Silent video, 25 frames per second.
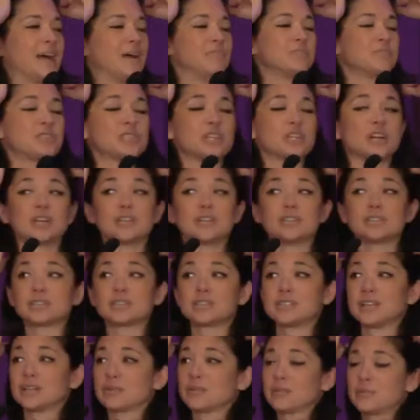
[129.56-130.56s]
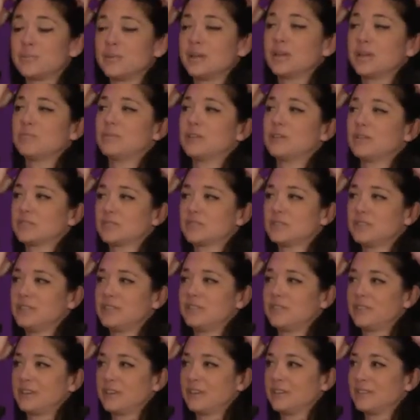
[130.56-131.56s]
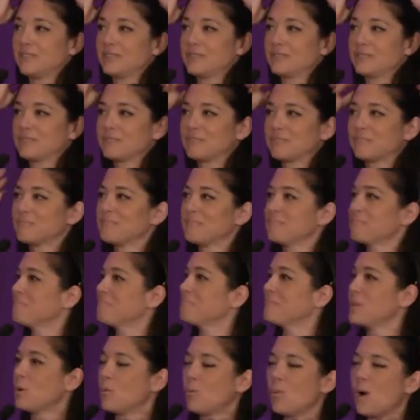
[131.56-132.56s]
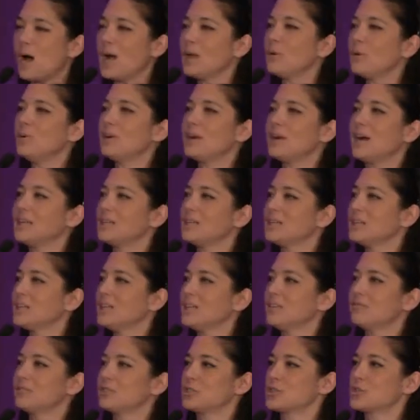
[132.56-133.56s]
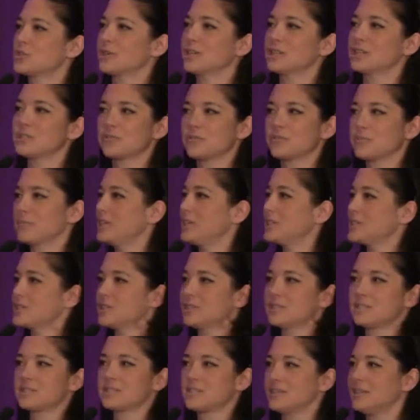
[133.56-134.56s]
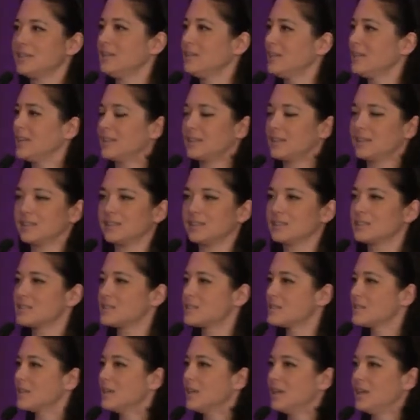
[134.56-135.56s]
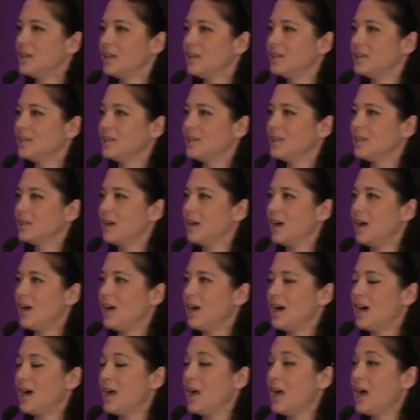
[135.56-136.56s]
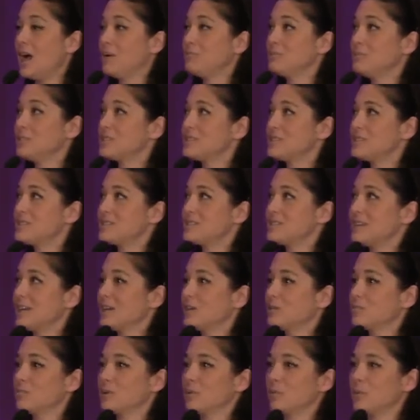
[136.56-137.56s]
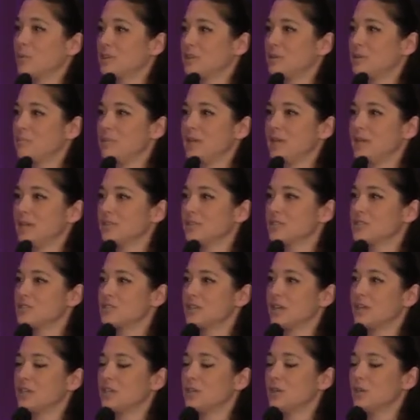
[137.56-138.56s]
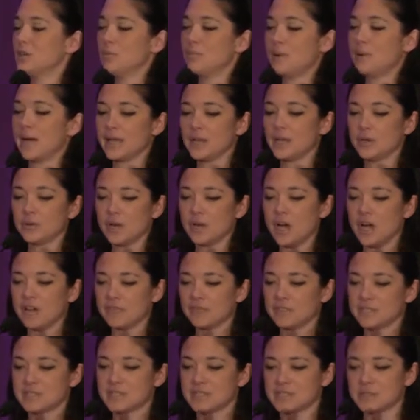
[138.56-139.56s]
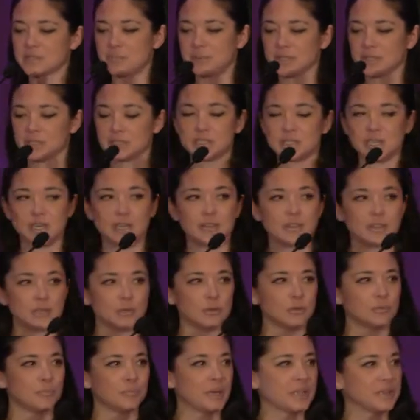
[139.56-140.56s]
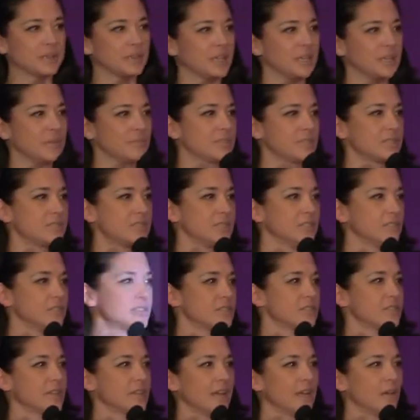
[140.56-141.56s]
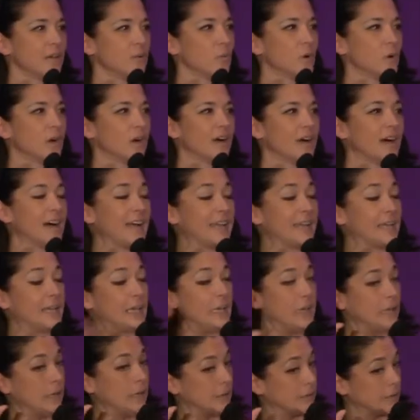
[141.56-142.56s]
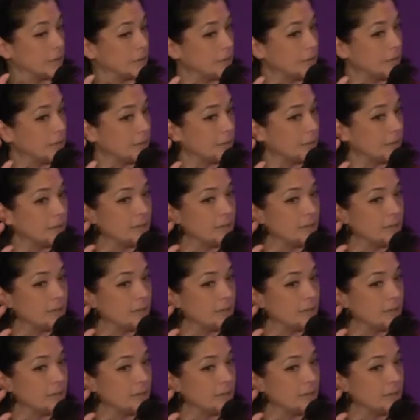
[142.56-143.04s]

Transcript: I'm sorry you're stuck with me, I'm never leaving. Why would I leave a transformational city like this? I'm just astounded by what the mayor said. You know, my own office is built on the old Bethlehem Steel site, where I hear